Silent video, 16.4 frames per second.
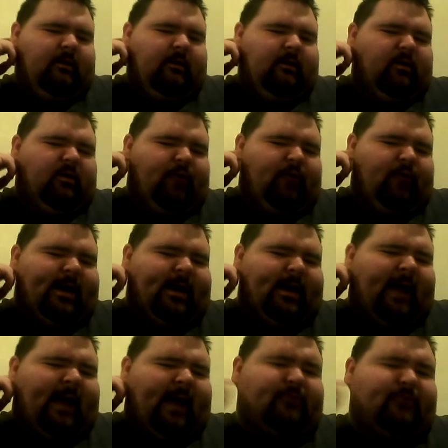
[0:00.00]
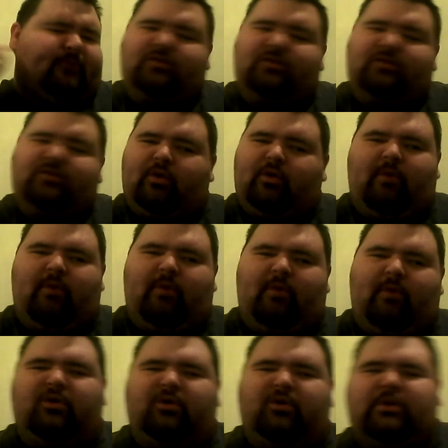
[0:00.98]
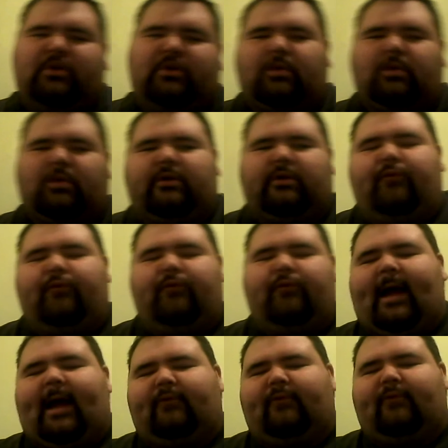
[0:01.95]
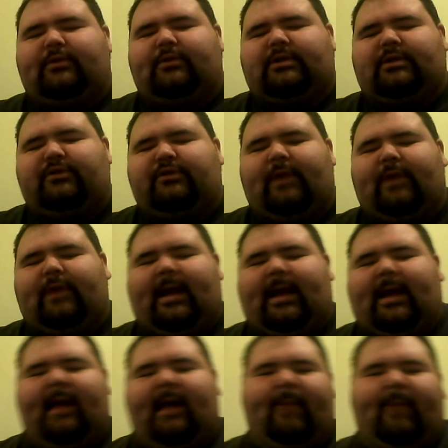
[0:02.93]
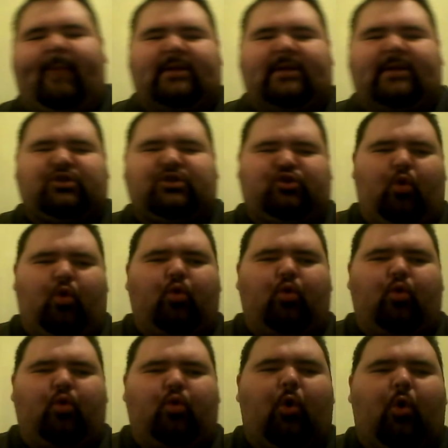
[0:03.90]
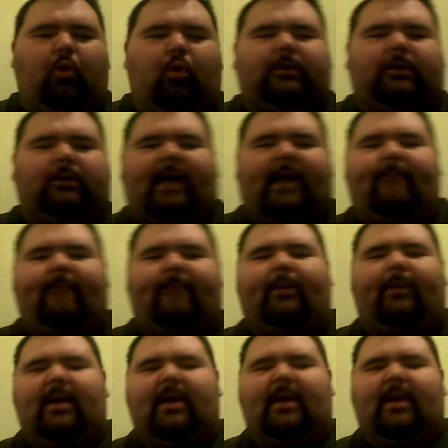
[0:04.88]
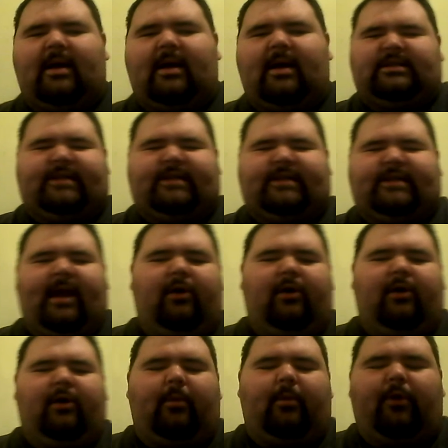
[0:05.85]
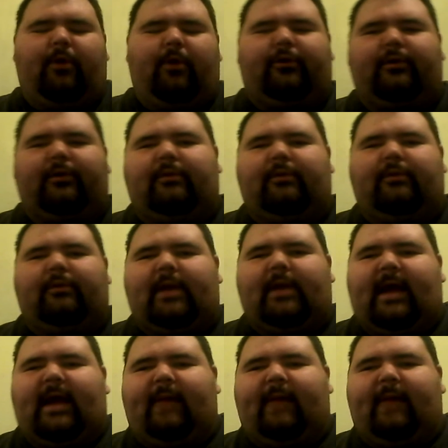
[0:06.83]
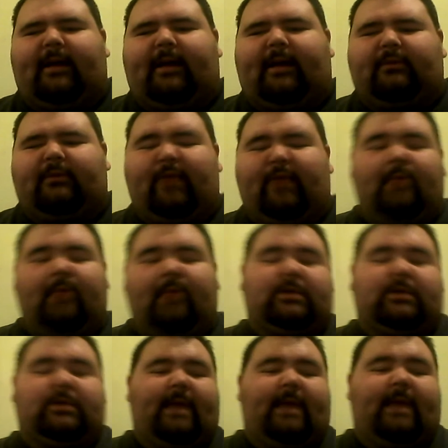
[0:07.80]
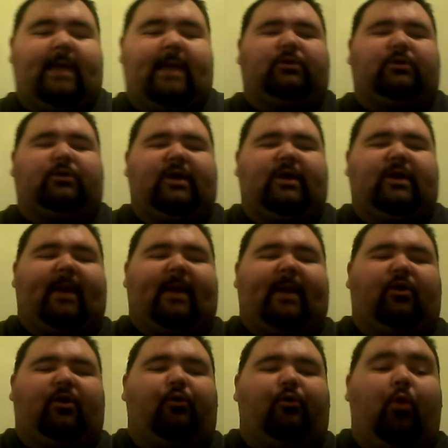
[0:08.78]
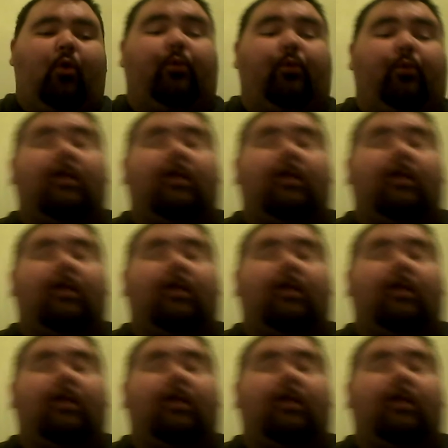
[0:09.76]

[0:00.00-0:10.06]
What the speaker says: Great actress, don't get me wrong. She was a great actress, and she really had that stone cold type stare about her, and really had that. Really was able to make it her own.